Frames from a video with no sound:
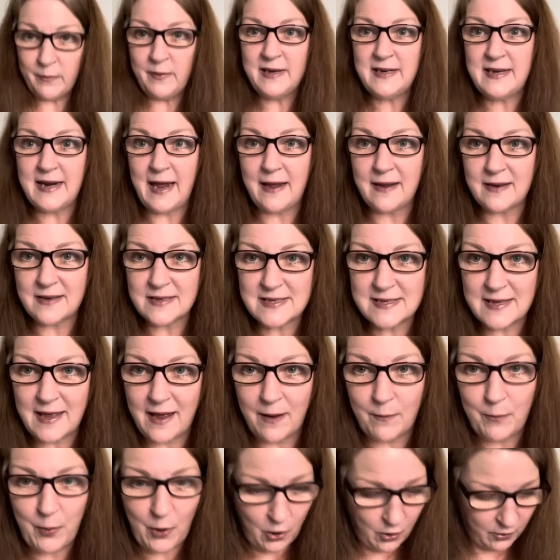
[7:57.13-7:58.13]
my decks that
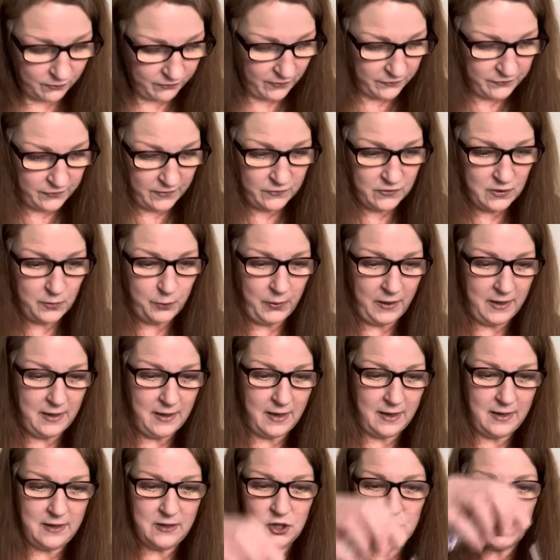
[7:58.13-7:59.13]
I bought for 50p
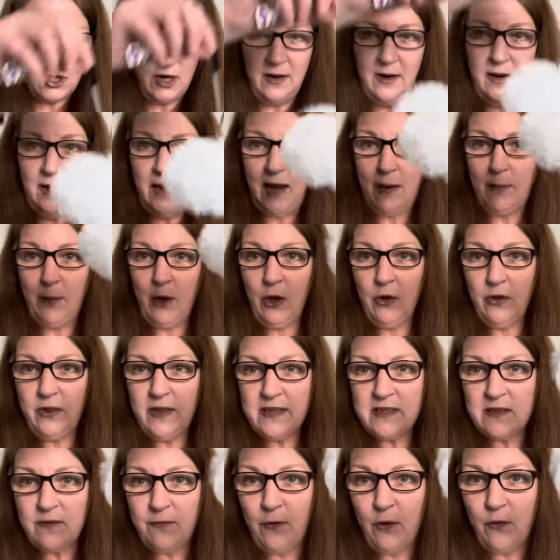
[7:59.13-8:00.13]
each. I bought
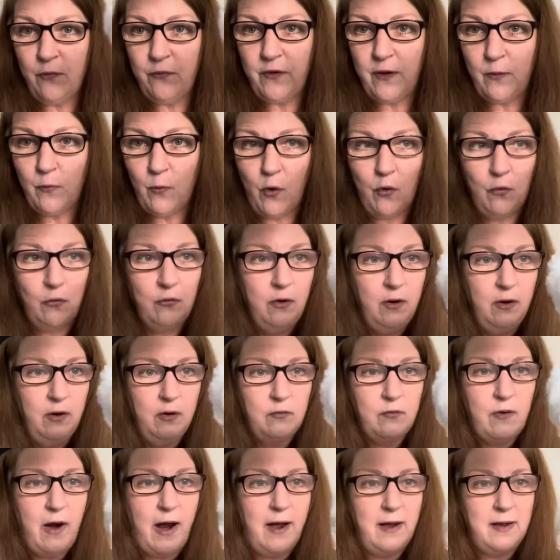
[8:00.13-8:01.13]
this fluffy one.
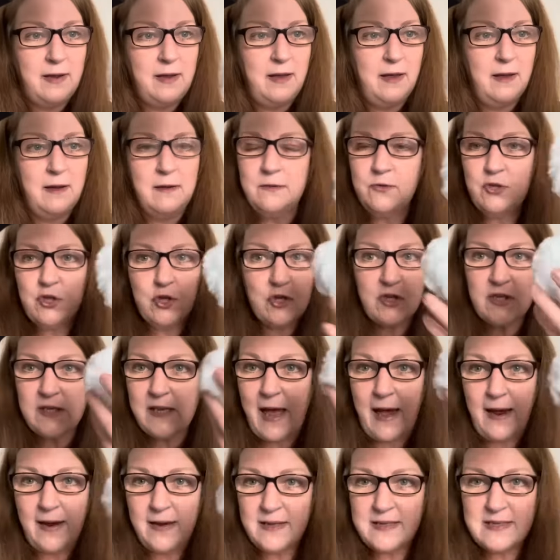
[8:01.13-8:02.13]
Right. Just
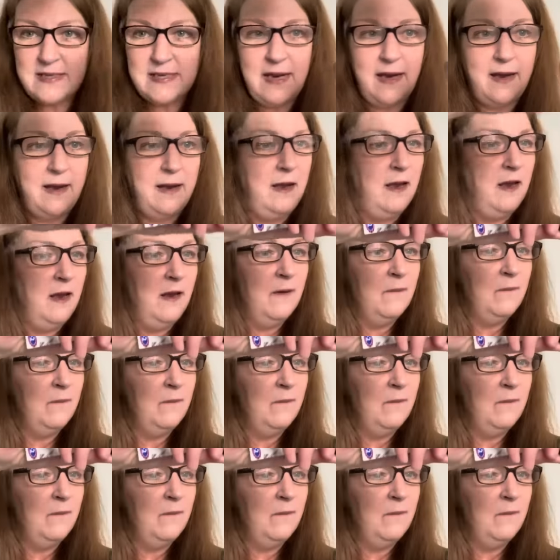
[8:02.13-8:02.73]
liked it.